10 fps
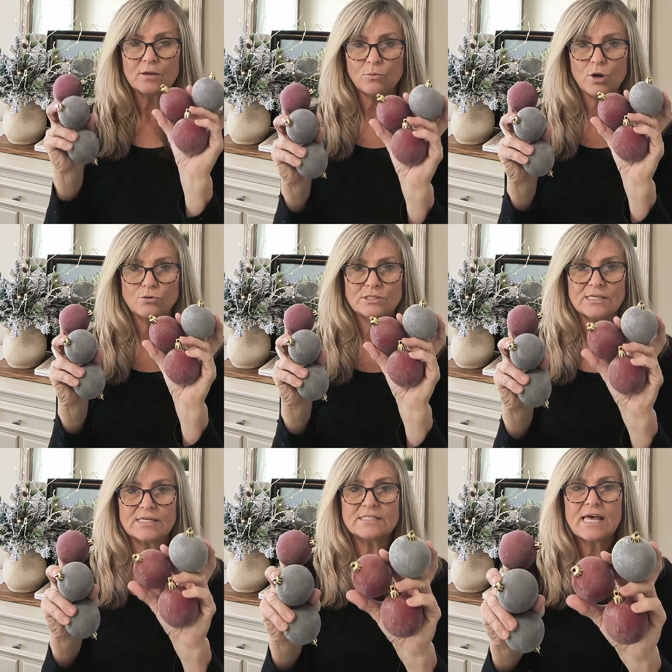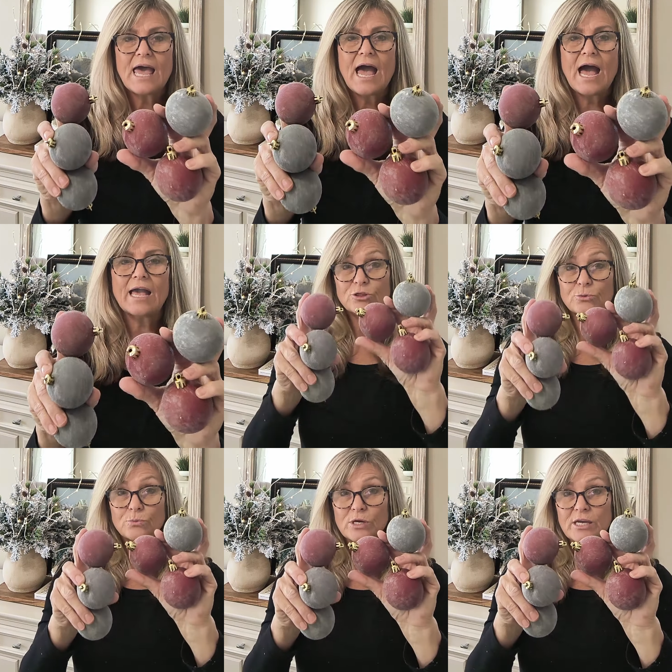Rose's. I did
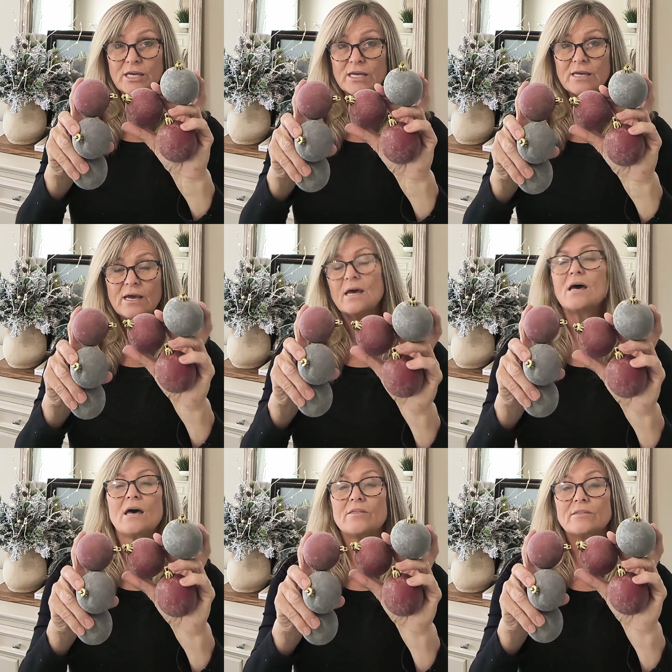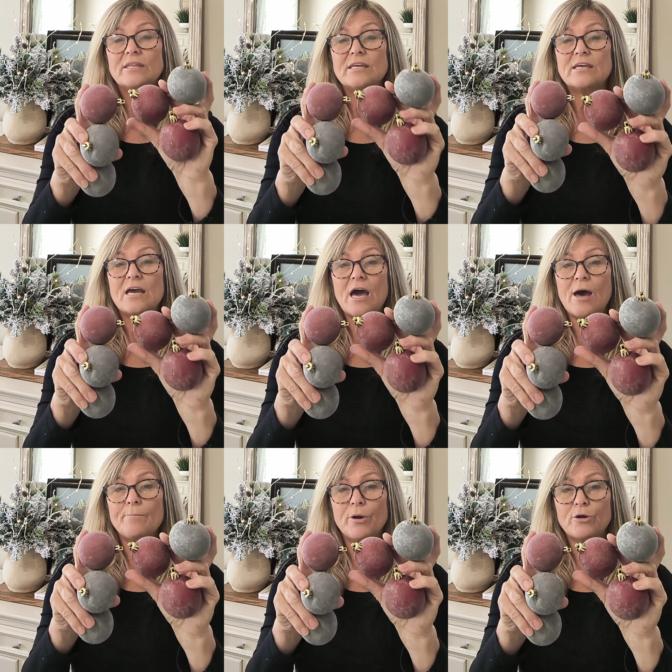3 the
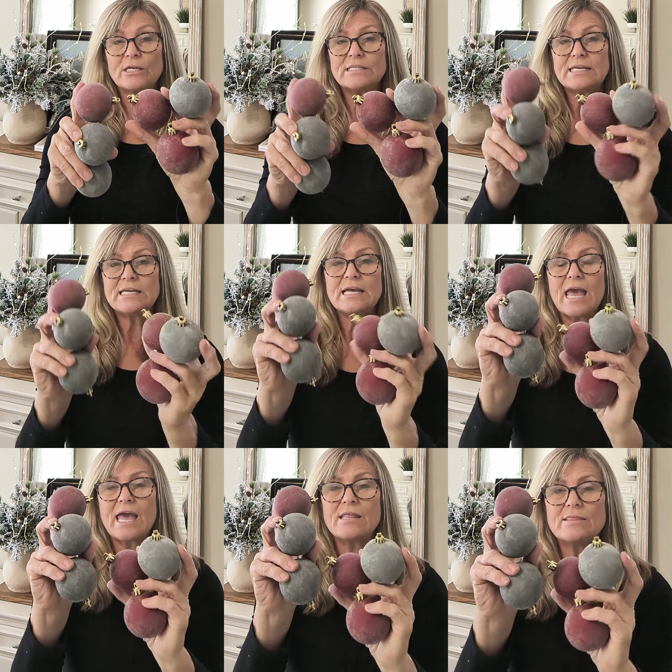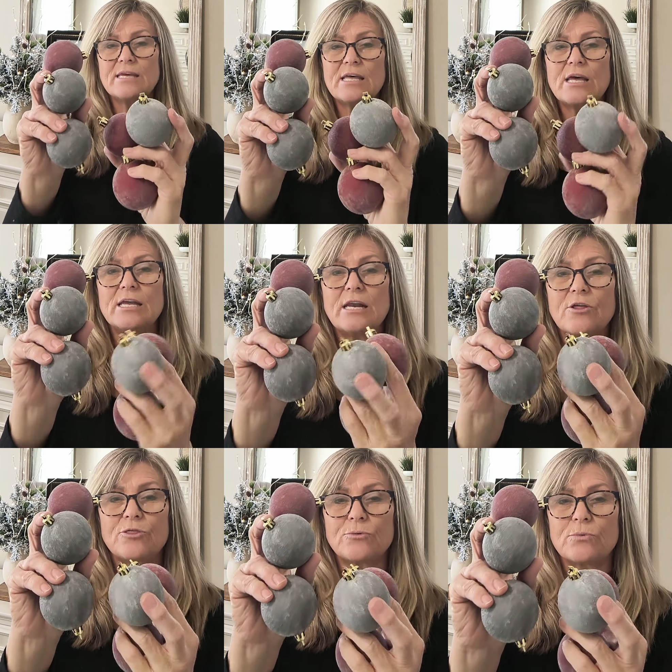burgundy, and then
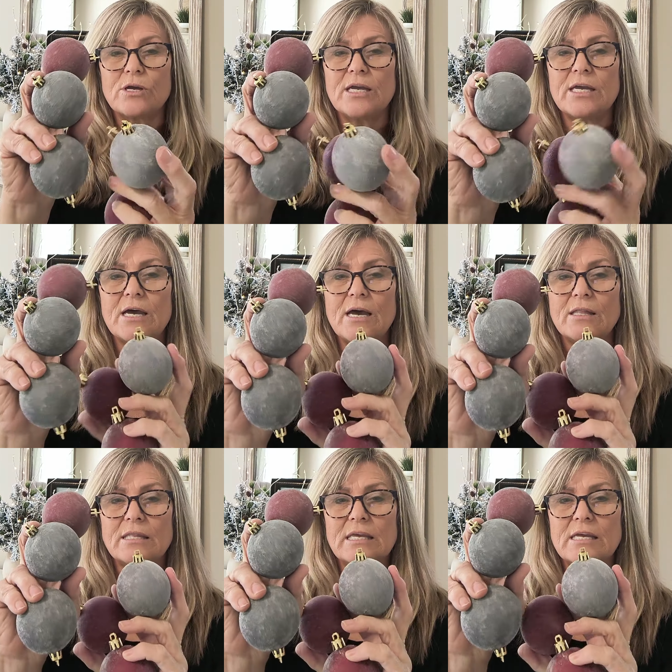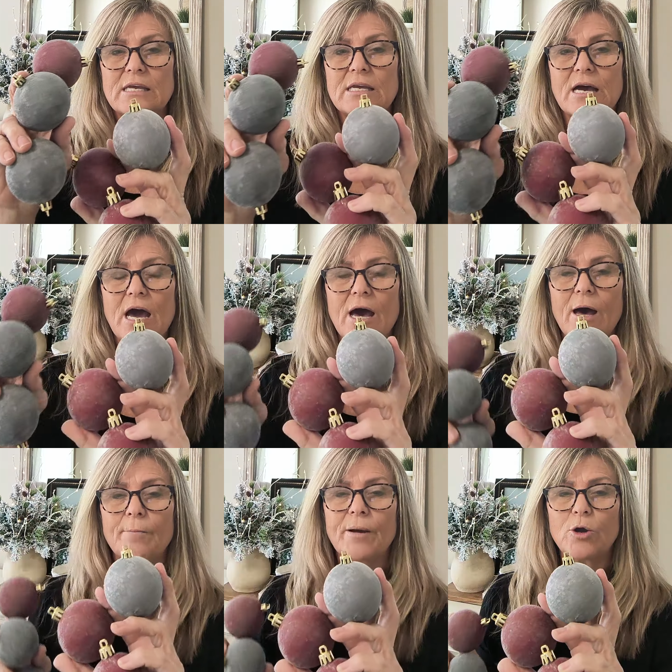3 the
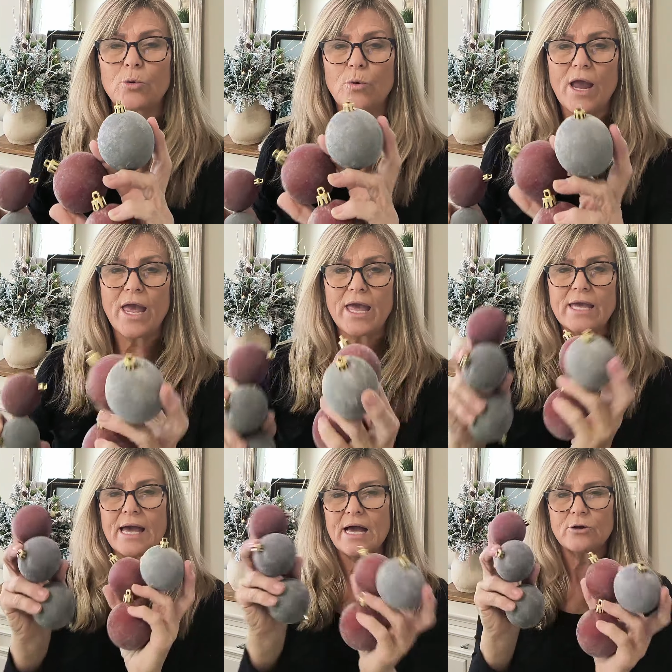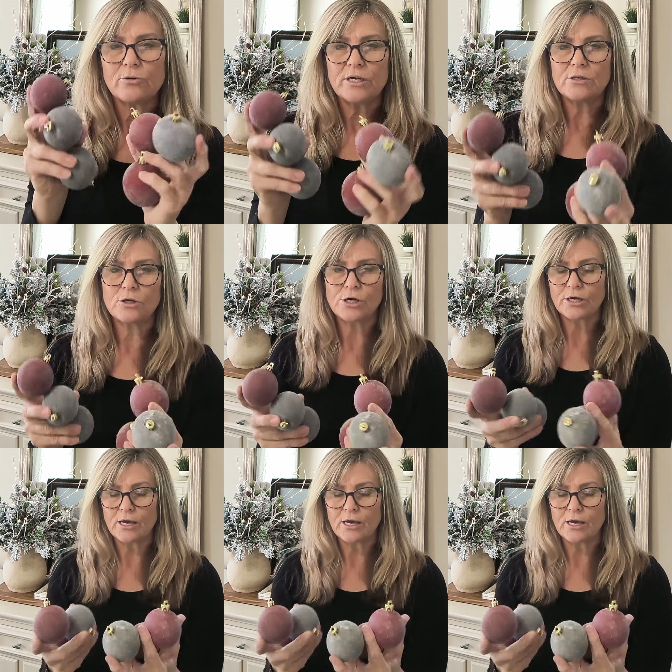gray concrete look.